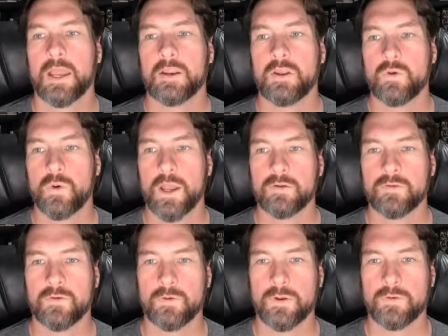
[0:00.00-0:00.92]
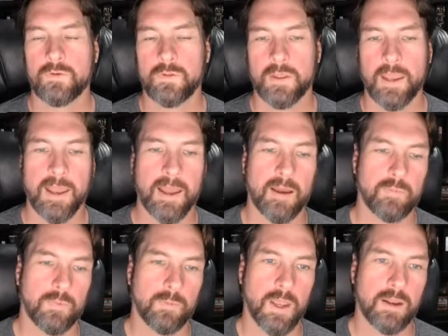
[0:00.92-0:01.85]
and you enter into the
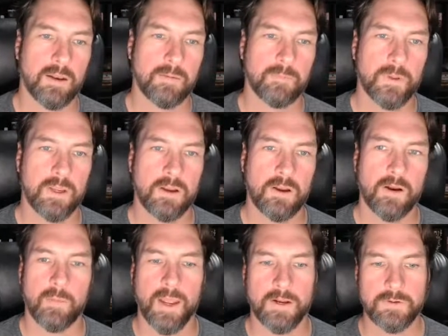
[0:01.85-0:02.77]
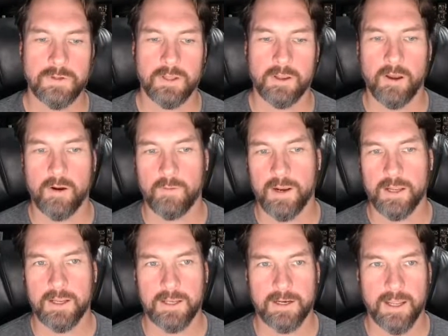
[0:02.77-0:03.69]
app, and here I'm actually
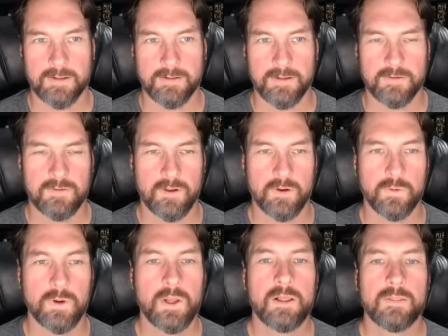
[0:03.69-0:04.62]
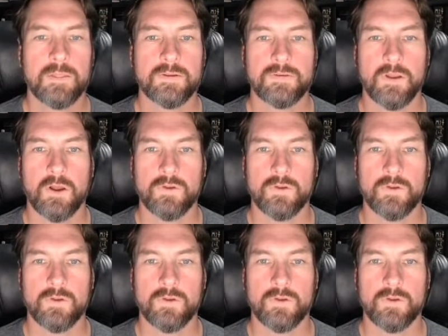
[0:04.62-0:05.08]
already connected. So this